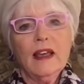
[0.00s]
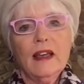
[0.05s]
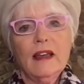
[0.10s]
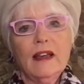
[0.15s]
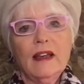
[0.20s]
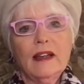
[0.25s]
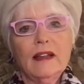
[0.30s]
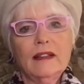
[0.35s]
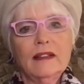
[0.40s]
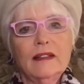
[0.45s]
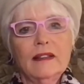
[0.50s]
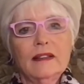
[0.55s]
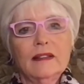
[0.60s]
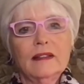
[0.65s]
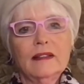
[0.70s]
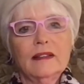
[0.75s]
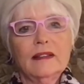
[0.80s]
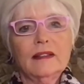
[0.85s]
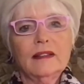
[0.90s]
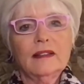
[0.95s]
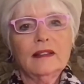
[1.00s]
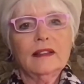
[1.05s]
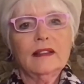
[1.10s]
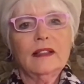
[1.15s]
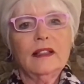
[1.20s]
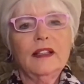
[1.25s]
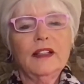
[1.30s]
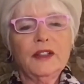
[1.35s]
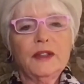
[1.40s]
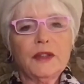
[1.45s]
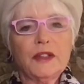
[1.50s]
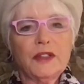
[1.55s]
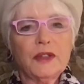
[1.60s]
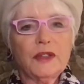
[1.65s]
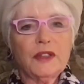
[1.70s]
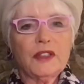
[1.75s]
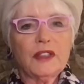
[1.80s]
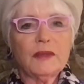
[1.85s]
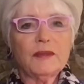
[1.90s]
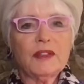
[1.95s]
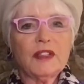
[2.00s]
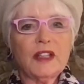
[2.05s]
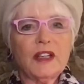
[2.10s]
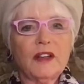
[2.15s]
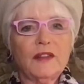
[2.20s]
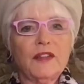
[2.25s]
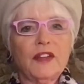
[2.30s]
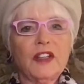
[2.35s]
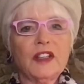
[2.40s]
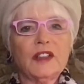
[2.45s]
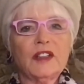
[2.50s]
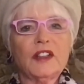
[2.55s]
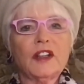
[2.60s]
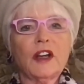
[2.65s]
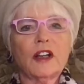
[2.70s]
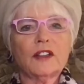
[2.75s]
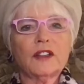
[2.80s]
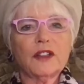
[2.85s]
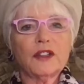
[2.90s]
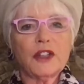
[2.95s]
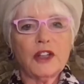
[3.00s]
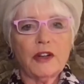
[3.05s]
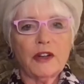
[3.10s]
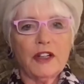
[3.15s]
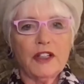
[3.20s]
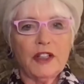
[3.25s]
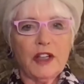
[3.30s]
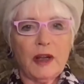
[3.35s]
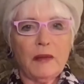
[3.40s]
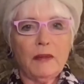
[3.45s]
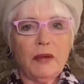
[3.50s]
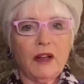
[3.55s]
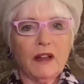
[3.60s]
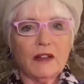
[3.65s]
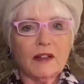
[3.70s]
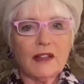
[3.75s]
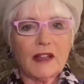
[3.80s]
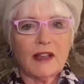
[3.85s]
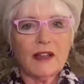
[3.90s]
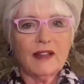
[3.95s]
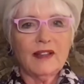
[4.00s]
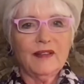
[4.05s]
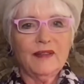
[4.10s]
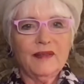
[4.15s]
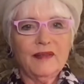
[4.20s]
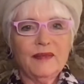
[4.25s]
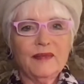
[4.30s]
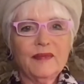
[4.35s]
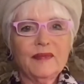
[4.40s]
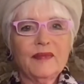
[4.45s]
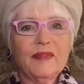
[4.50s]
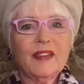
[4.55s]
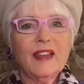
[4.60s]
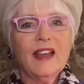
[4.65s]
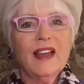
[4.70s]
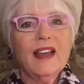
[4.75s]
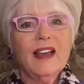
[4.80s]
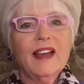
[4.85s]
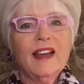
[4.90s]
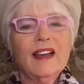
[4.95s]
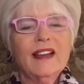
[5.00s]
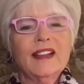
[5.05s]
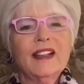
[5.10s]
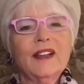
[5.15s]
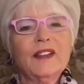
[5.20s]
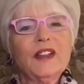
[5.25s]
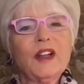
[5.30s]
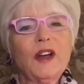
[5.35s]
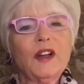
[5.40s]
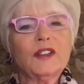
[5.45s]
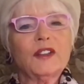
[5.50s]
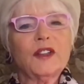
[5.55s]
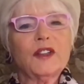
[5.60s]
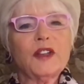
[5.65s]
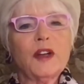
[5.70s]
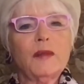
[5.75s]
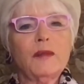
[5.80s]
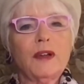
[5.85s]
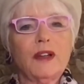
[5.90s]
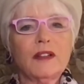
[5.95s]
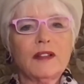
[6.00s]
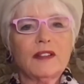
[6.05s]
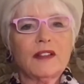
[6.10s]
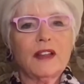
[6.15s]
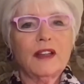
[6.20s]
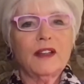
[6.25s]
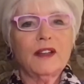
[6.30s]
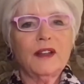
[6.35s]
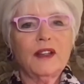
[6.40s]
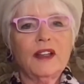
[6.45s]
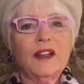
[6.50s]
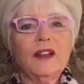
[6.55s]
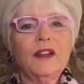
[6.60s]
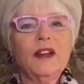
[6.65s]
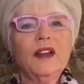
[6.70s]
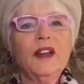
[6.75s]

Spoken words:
And he introduced himself as Dr. Jerry Jampolsky. Now, Dr. Jampolsky